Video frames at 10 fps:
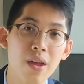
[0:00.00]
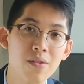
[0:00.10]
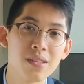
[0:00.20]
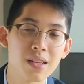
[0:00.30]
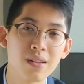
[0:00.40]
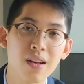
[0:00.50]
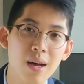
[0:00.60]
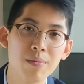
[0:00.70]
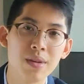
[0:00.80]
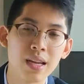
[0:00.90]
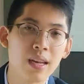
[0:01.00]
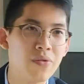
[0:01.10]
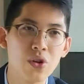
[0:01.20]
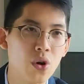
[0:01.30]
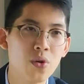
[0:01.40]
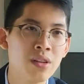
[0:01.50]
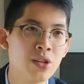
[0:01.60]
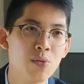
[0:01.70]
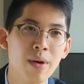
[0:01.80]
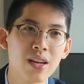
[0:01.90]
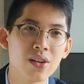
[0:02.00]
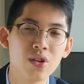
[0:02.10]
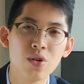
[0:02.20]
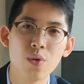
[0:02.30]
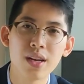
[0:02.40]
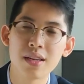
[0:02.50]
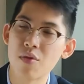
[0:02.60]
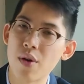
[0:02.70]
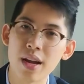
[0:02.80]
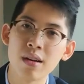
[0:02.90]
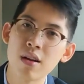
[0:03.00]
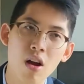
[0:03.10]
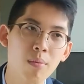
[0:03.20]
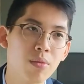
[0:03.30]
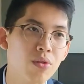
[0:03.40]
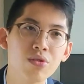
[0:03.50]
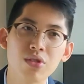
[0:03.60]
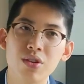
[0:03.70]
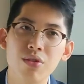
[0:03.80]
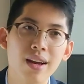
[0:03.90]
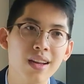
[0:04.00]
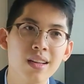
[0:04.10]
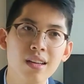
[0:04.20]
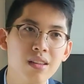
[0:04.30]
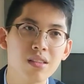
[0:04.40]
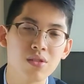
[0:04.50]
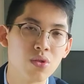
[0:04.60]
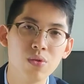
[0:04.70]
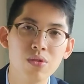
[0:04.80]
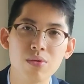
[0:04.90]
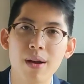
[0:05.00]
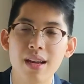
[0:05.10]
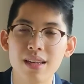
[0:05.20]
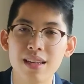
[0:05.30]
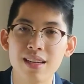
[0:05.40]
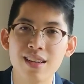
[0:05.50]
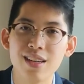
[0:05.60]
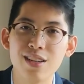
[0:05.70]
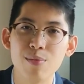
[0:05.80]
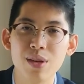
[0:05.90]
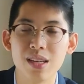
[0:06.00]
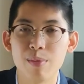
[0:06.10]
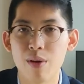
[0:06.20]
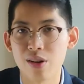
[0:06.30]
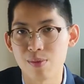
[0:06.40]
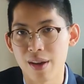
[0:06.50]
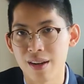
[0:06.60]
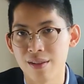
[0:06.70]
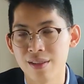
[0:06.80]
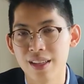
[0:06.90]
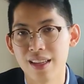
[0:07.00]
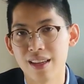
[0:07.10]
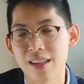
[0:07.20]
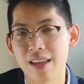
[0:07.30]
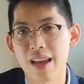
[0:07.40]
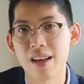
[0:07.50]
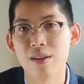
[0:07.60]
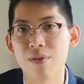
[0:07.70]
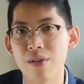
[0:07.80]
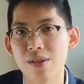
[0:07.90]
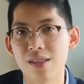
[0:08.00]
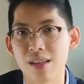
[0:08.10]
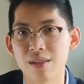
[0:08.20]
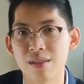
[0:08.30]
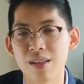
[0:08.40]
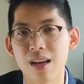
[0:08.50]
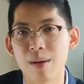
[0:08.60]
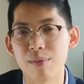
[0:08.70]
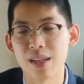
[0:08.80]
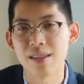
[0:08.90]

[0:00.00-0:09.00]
every single update. If you don't, you might not know what are the right combos or the right tools you might need to beat the boss battle at the end of every single update.